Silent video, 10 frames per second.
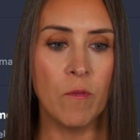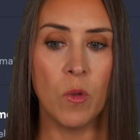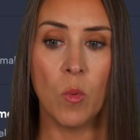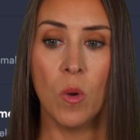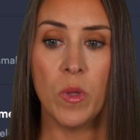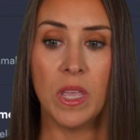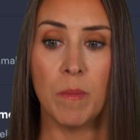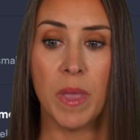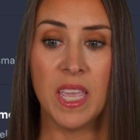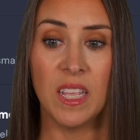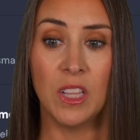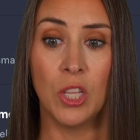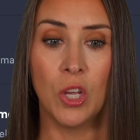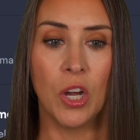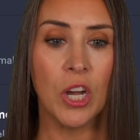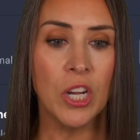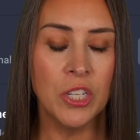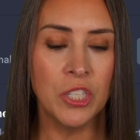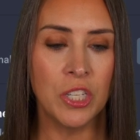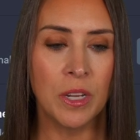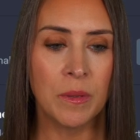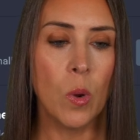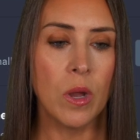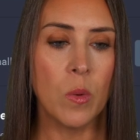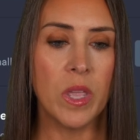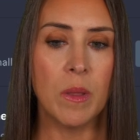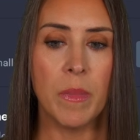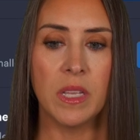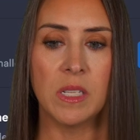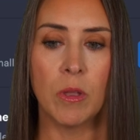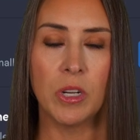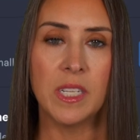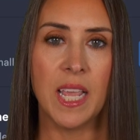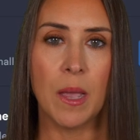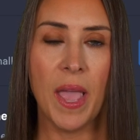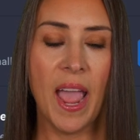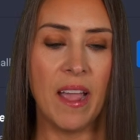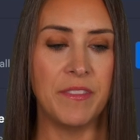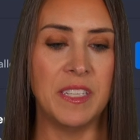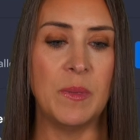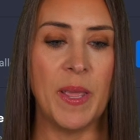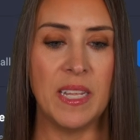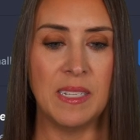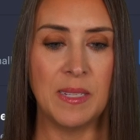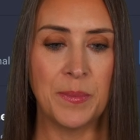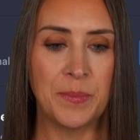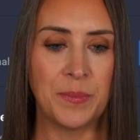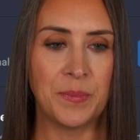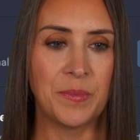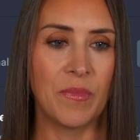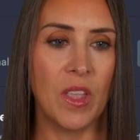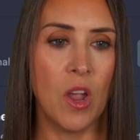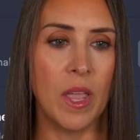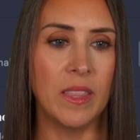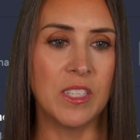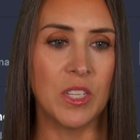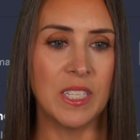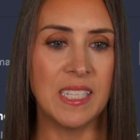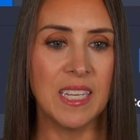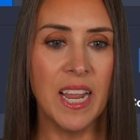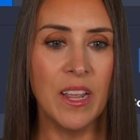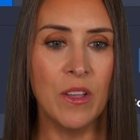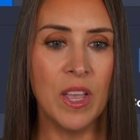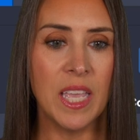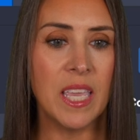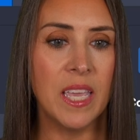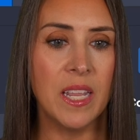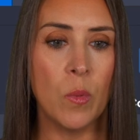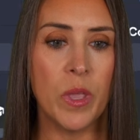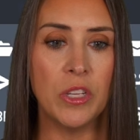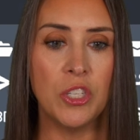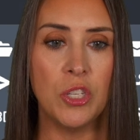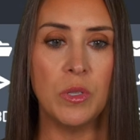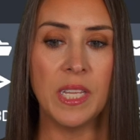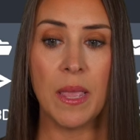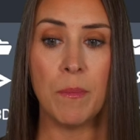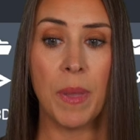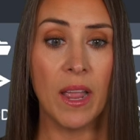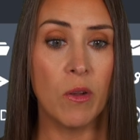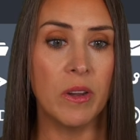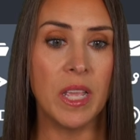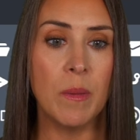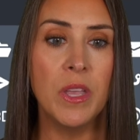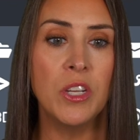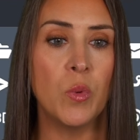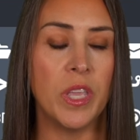If we want, we can make it large, or we can make it smaller to take up half the space. All right, let's look at style. Again, we can choose a background image.